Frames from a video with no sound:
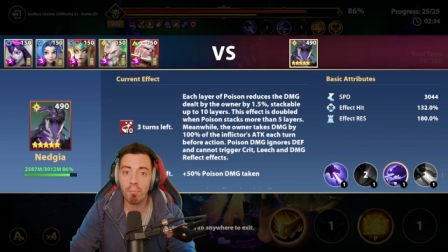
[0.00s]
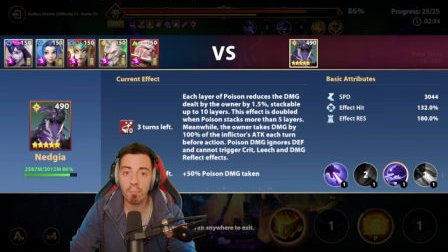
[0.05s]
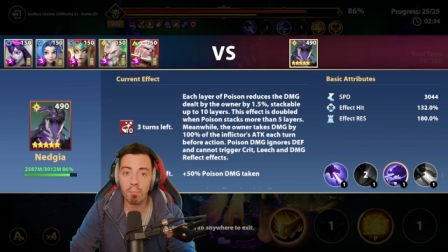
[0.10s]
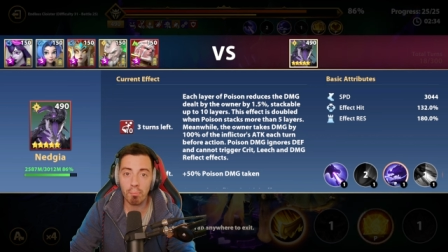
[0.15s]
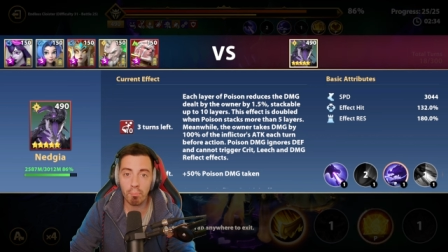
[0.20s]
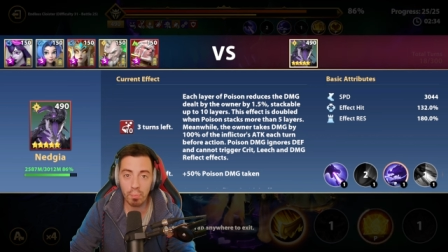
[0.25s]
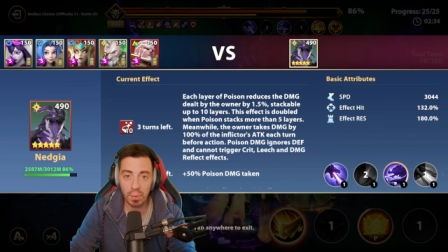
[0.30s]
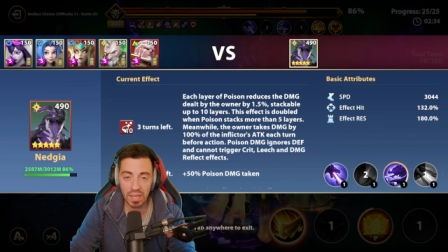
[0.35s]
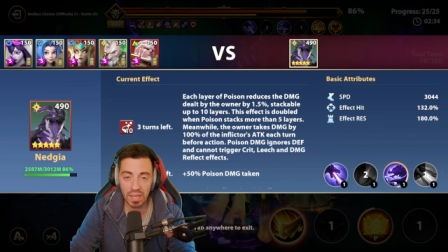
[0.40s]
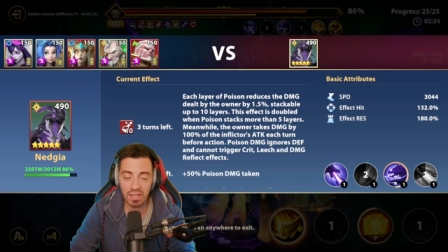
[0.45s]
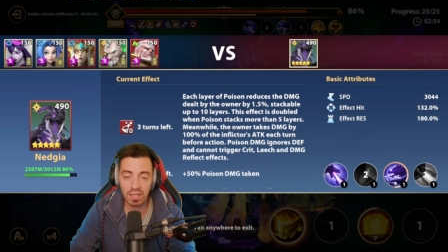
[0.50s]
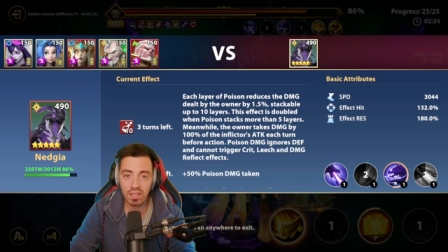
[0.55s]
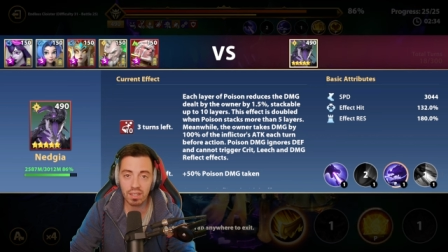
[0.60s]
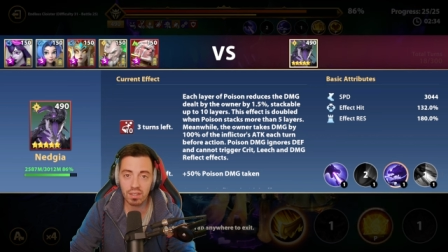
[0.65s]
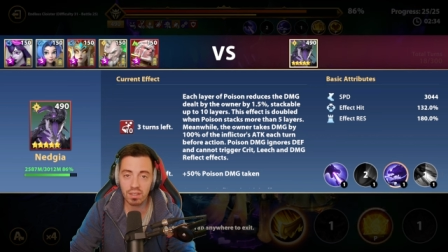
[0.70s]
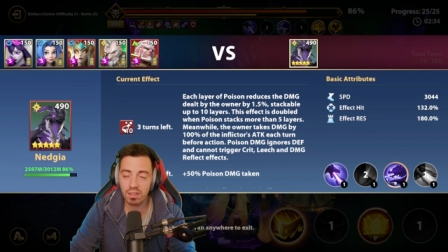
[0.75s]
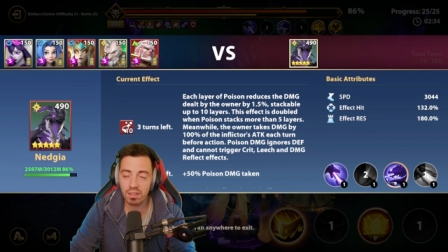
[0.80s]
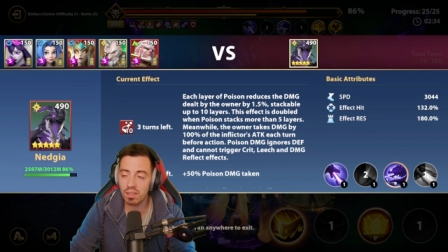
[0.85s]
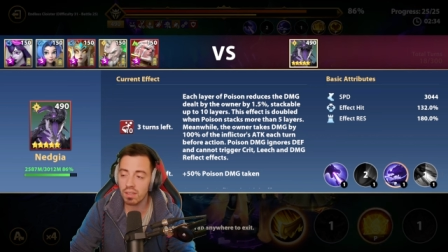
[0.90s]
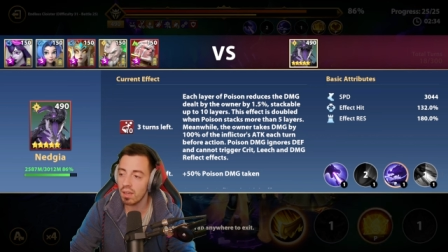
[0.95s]

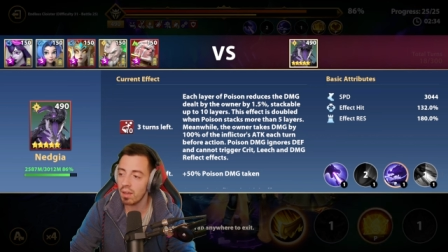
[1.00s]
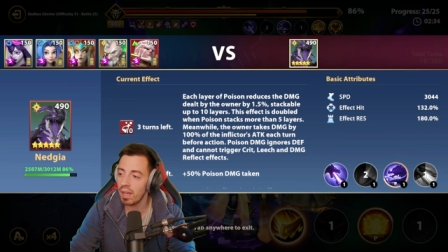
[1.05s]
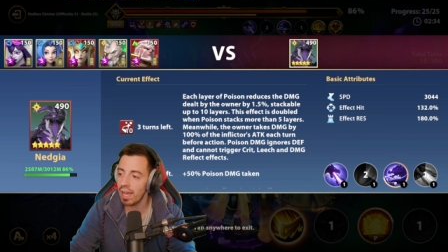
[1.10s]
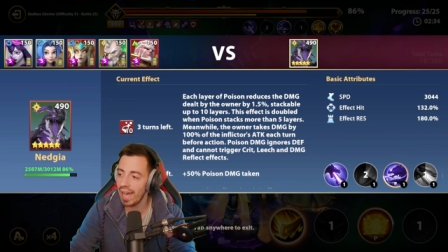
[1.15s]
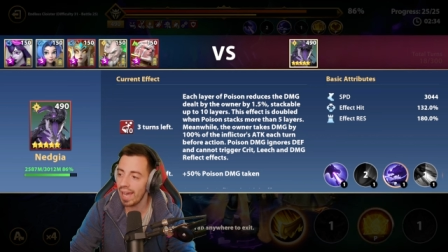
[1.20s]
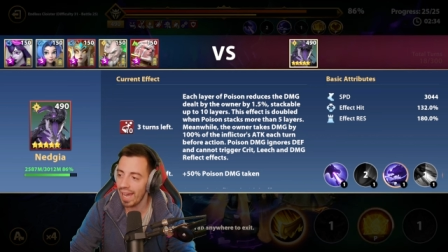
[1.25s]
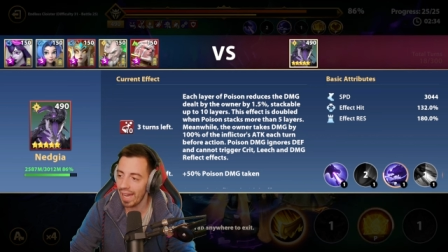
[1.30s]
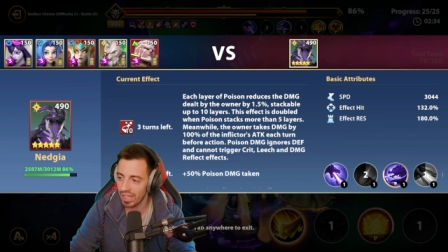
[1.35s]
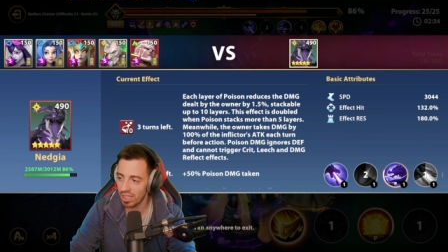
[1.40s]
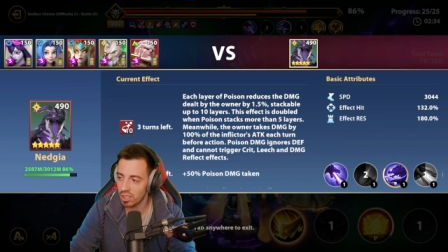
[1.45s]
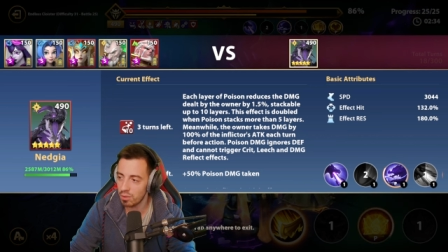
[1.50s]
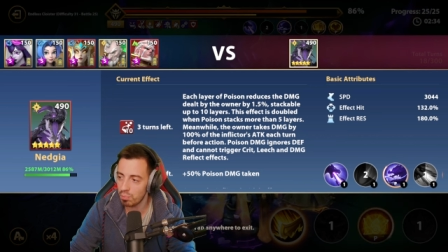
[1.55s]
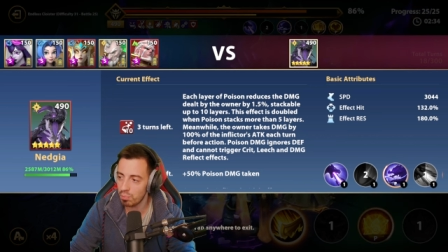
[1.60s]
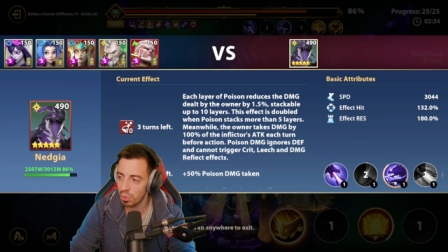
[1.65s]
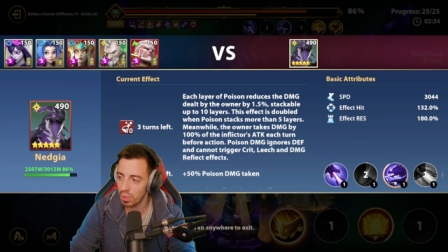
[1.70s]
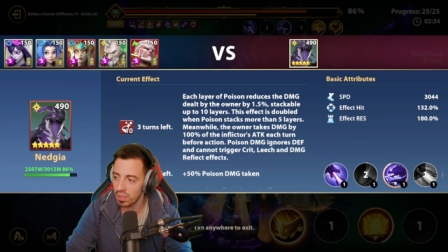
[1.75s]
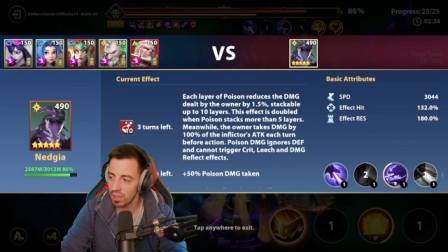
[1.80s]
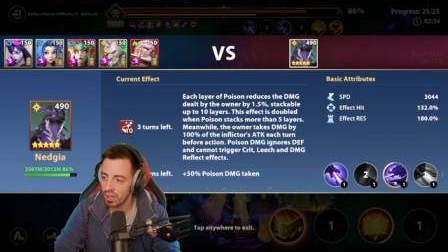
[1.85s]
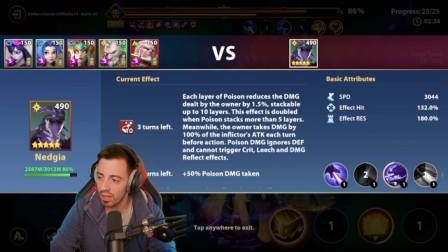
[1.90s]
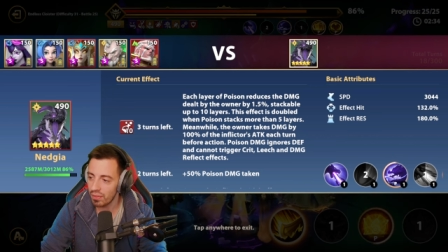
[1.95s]
billion
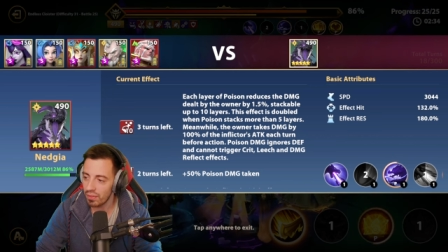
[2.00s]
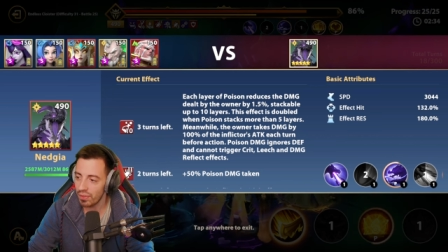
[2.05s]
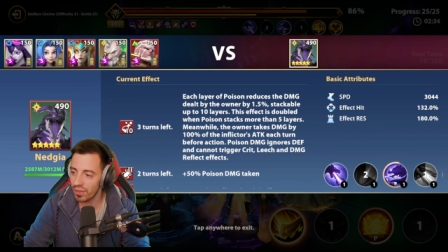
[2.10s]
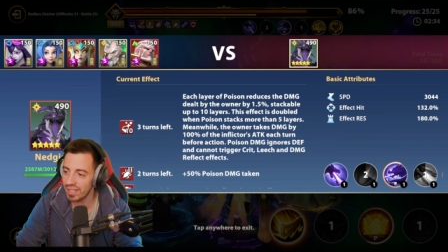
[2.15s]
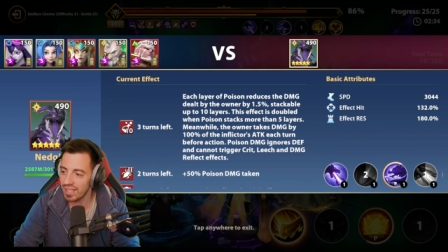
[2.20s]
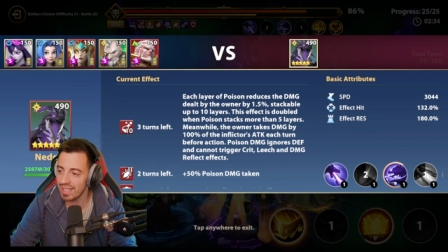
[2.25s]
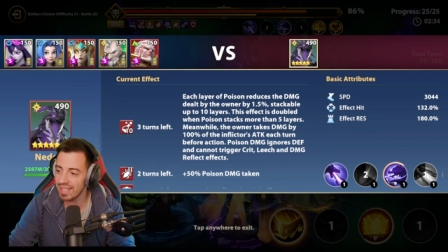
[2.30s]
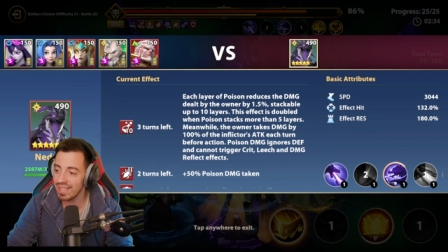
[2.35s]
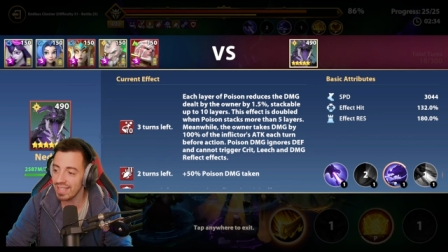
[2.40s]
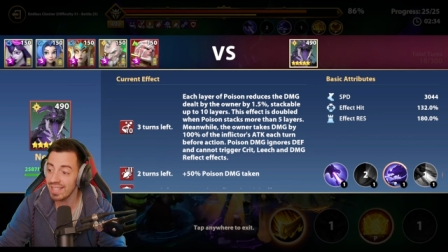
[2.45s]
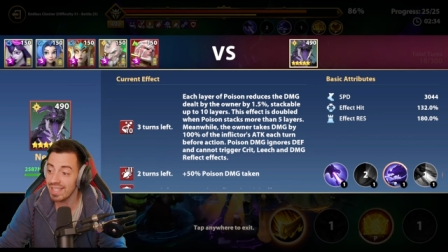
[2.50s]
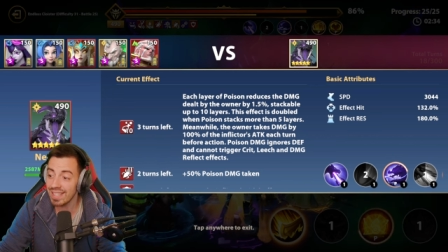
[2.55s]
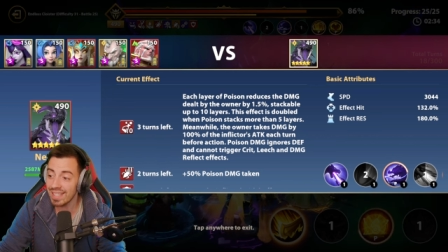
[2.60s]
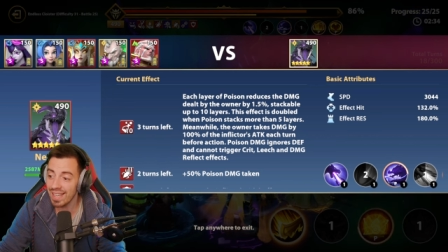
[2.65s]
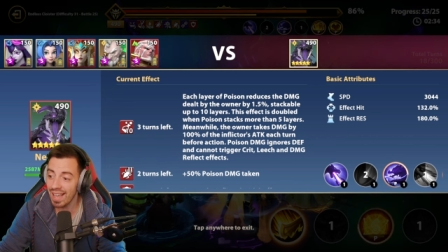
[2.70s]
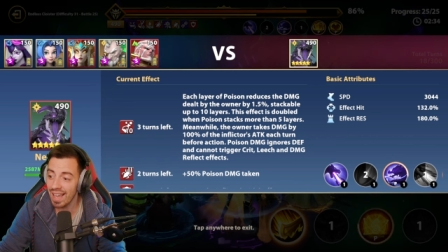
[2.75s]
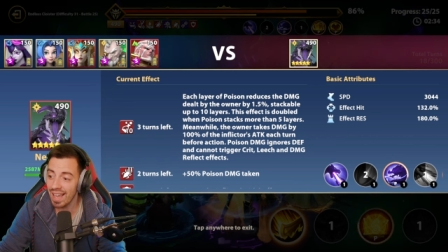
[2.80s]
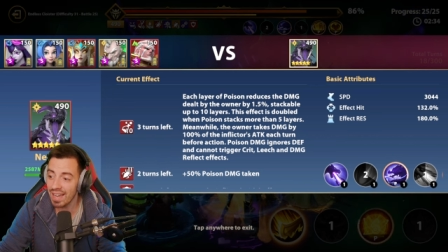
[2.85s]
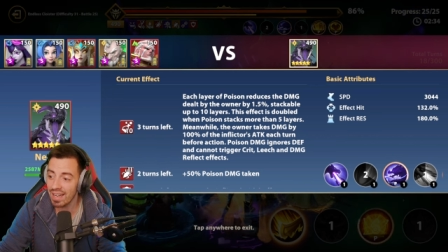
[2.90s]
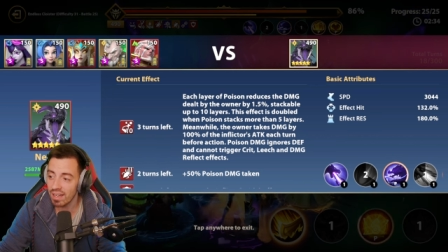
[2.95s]
HP. This is
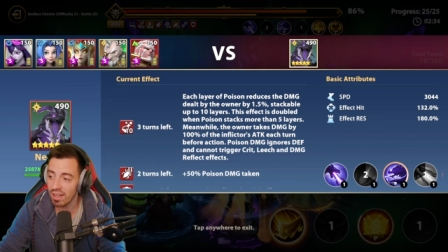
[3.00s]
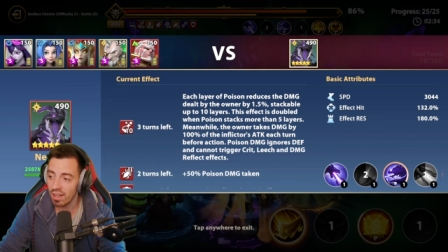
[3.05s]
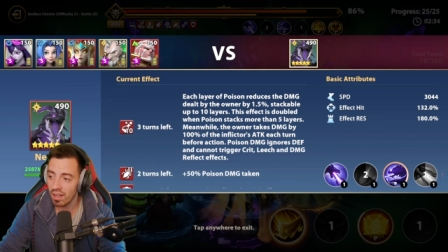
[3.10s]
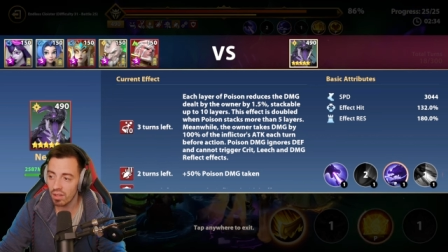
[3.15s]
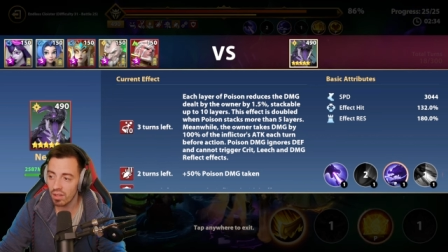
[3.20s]
insane.